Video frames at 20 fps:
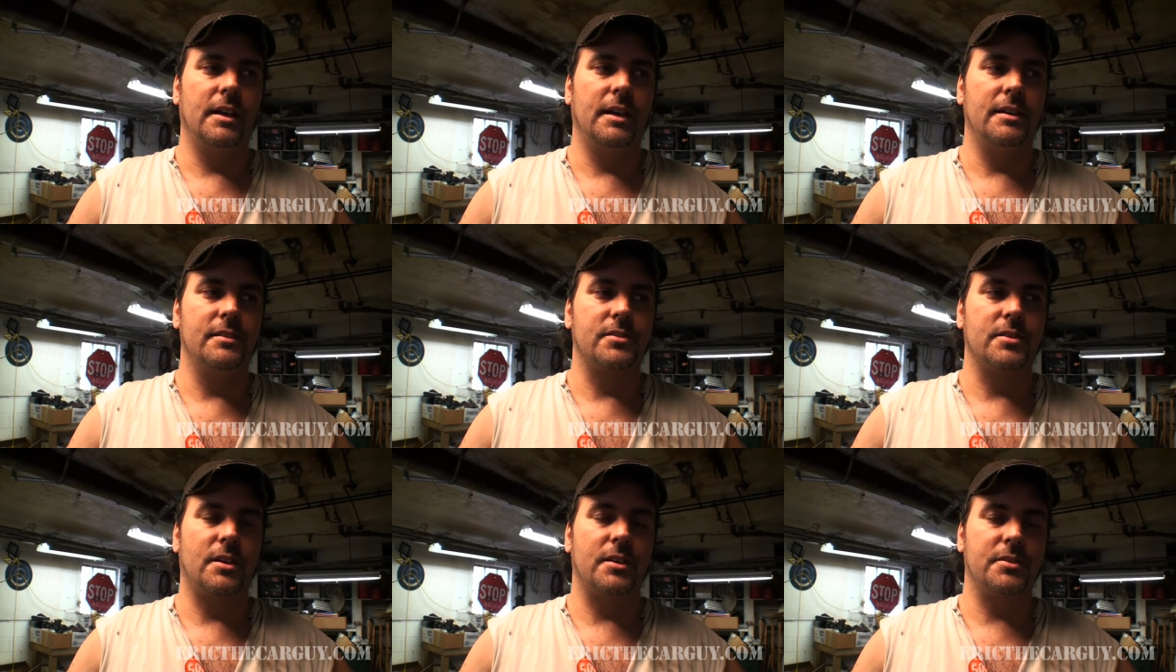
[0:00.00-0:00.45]

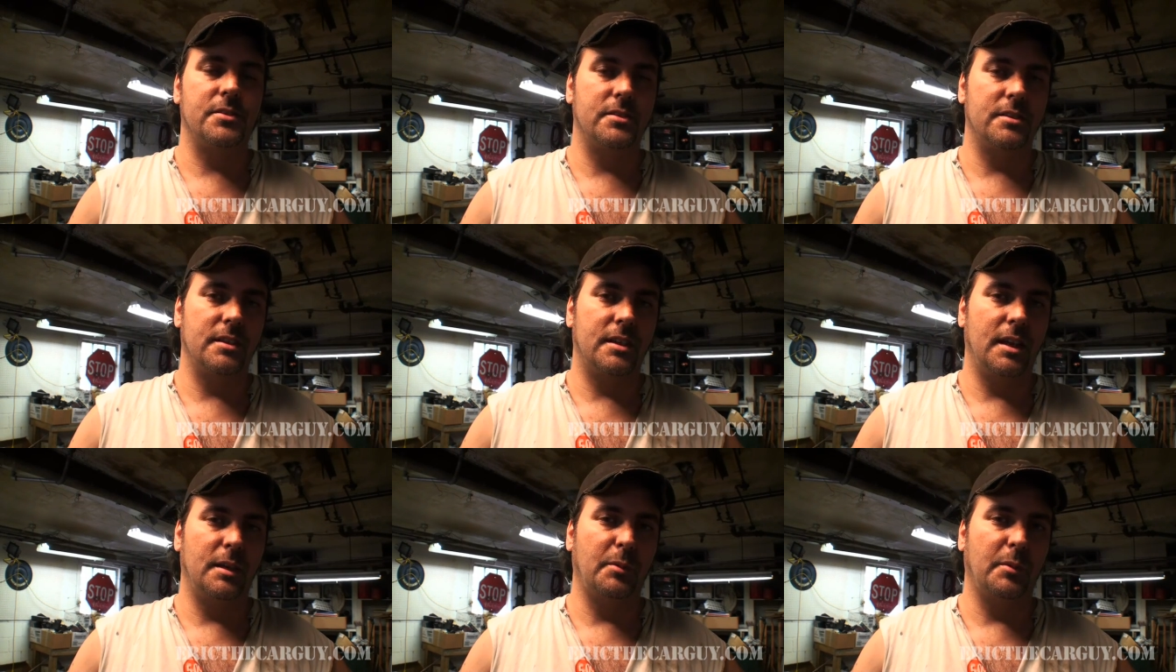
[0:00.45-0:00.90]
is also
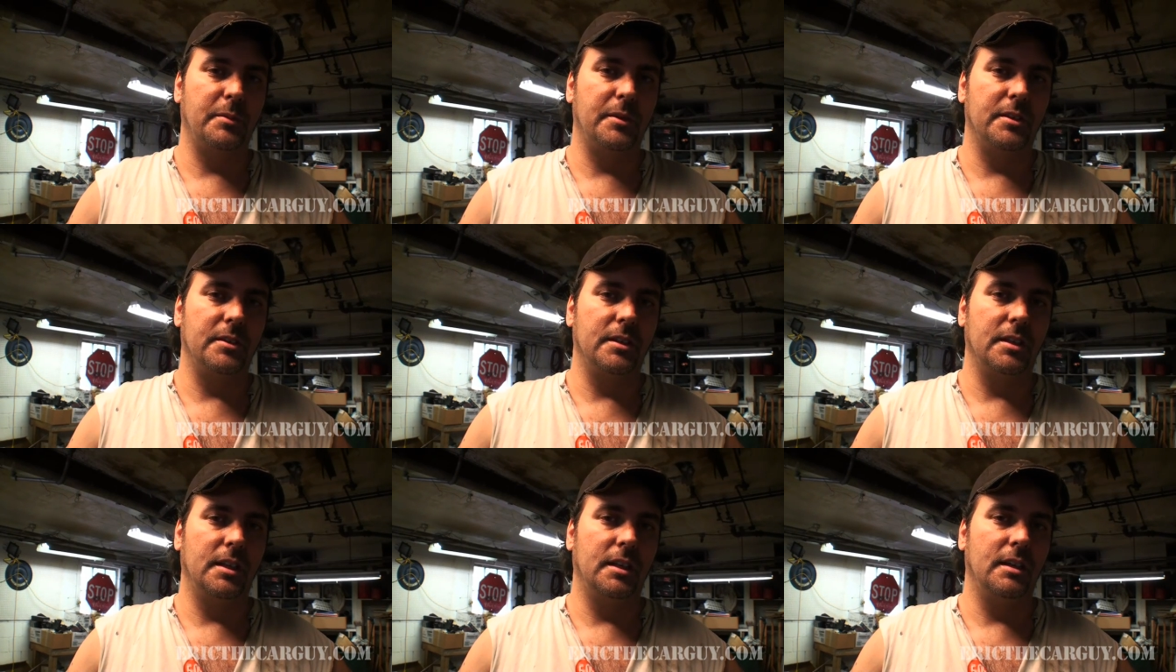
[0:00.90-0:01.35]
the
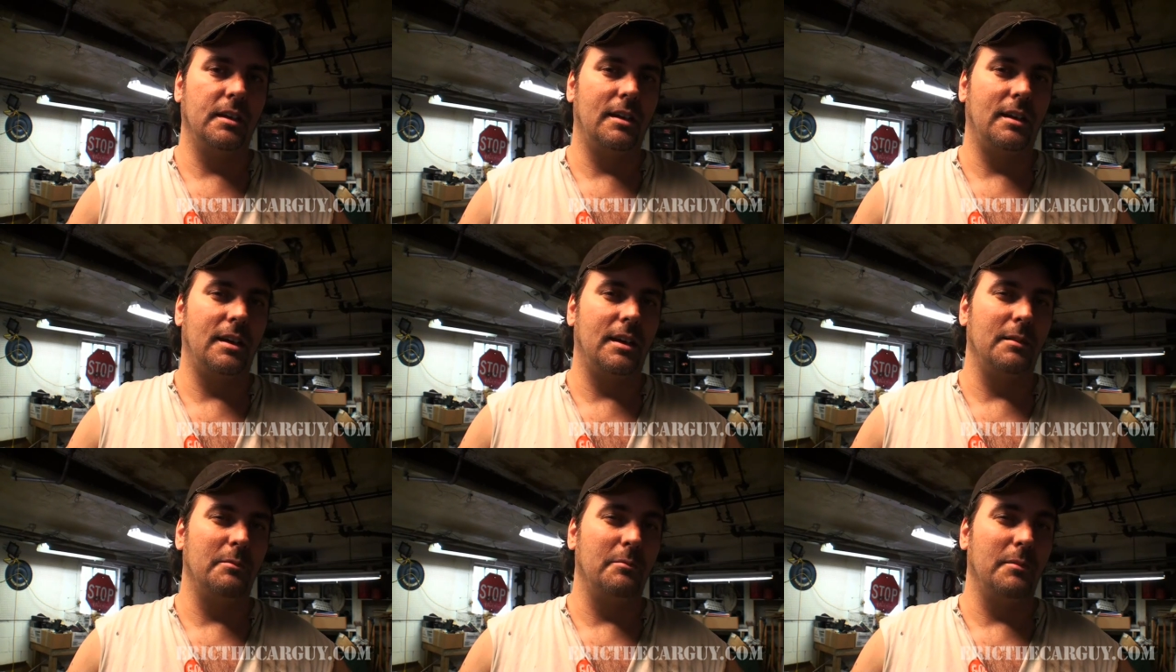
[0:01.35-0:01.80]
capability
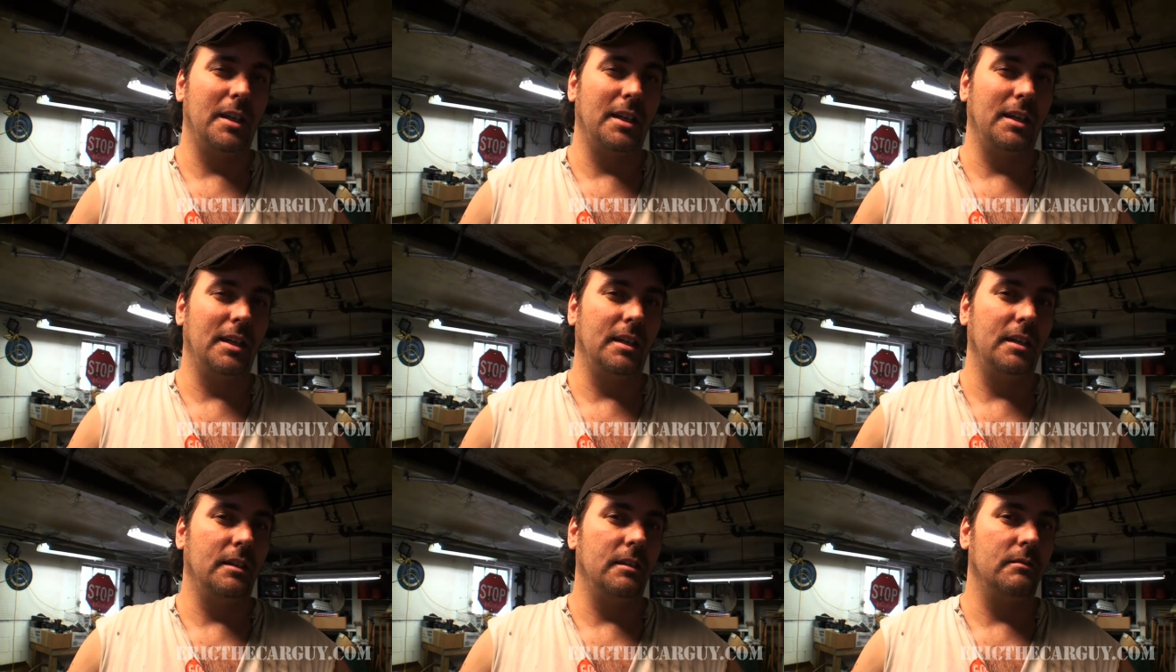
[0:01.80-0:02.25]
on
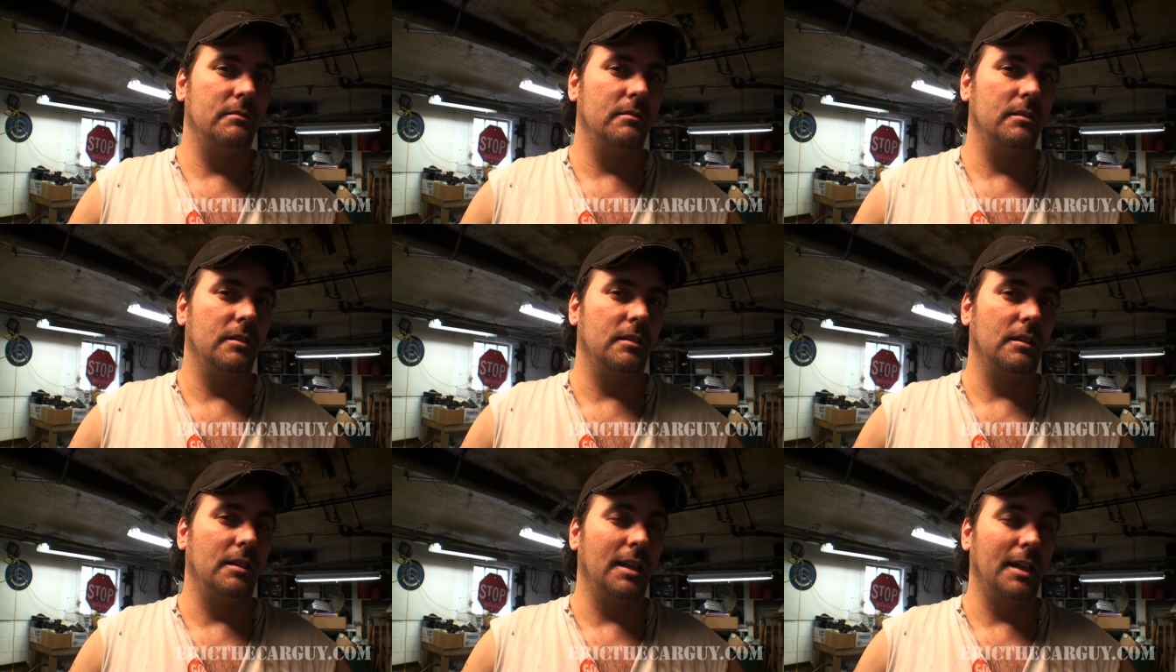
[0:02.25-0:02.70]
many
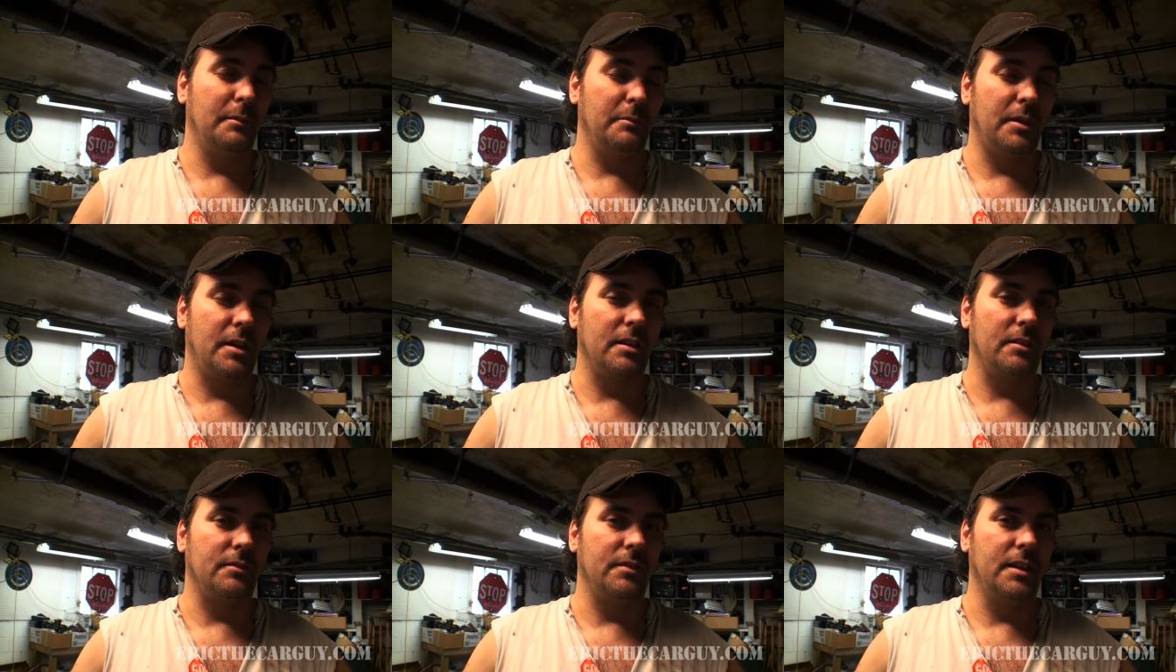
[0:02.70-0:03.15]
late
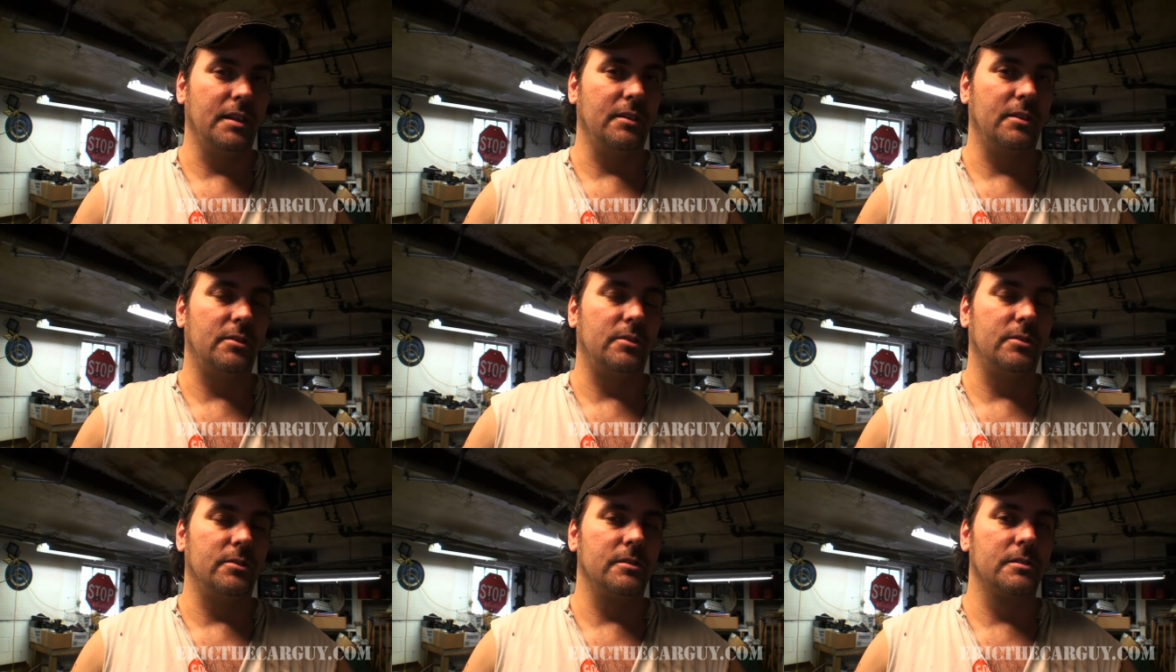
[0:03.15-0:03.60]
model
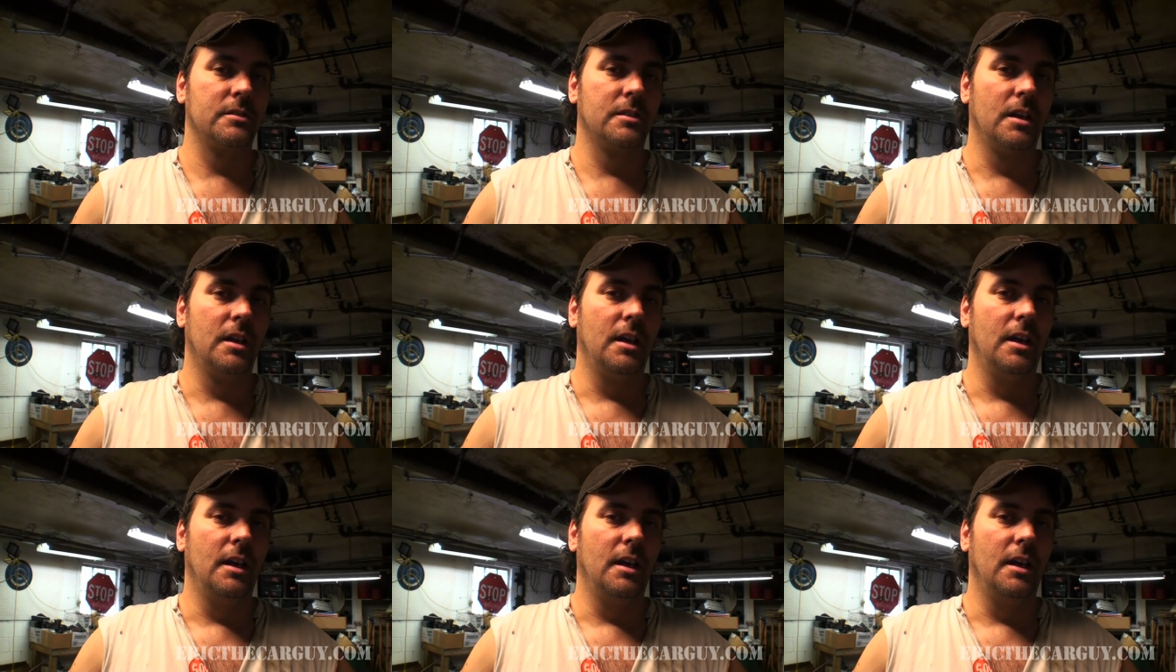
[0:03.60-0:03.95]
vehicles